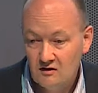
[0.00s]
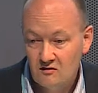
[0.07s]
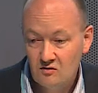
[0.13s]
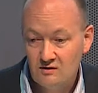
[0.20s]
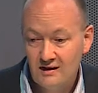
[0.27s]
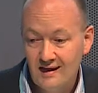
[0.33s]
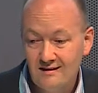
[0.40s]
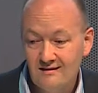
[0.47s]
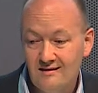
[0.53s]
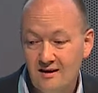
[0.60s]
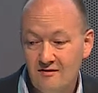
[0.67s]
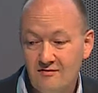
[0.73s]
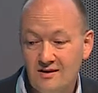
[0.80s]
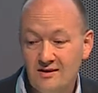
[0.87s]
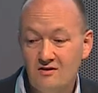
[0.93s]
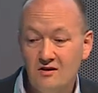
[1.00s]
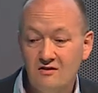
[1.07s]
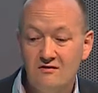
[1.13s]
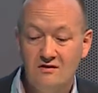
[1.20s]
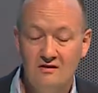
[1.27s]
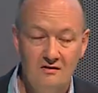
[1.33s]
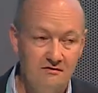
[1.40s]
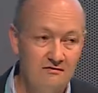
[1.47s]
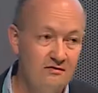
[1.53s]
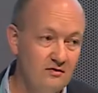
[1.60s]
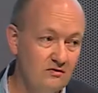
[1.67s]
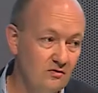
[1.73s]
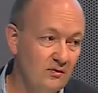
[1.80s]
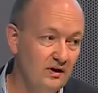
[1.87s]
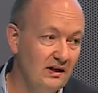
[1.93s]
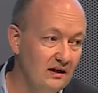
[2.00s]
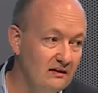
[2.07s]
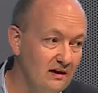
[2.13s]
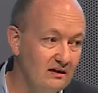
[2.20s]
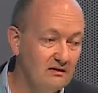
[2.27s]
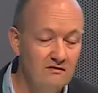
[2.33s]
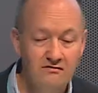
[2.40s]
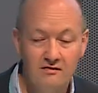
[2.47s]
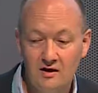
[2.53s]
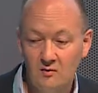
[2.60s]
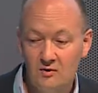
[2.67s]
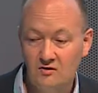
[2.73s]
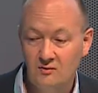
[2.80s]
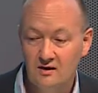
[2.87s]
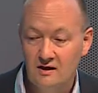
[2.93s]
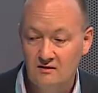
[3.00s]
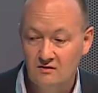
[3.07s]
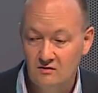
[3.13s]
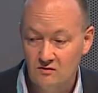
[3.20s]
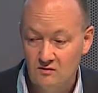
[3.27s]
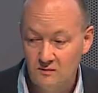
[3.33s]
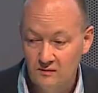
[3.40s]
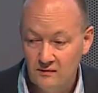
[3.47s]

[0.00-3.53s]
So that is definitely not enough to really identify what we can do.